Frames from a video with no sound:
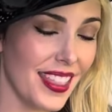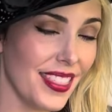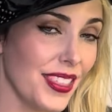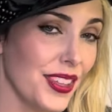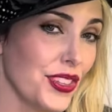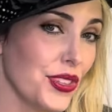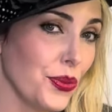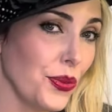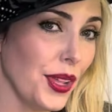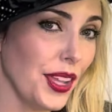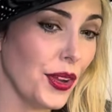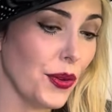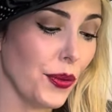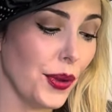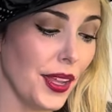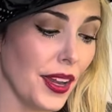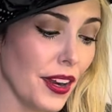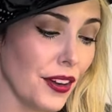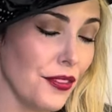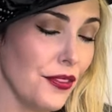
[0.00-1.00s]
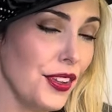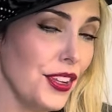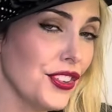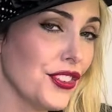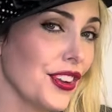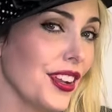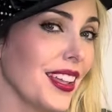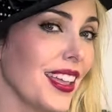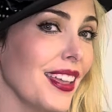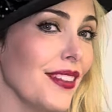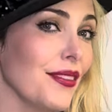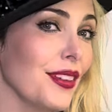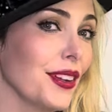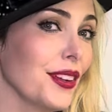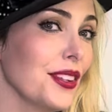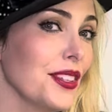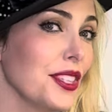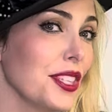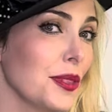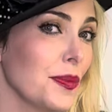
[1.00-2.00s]
This week, we are featuring a
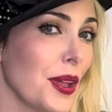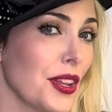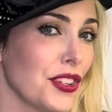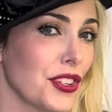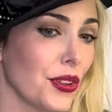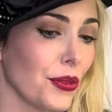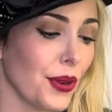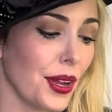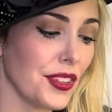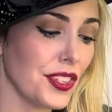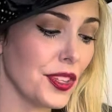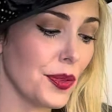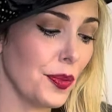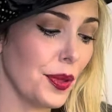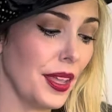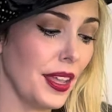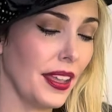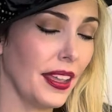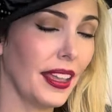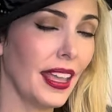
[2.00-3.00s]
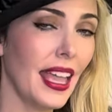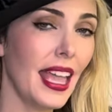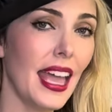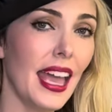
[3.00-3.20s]
very special recipe,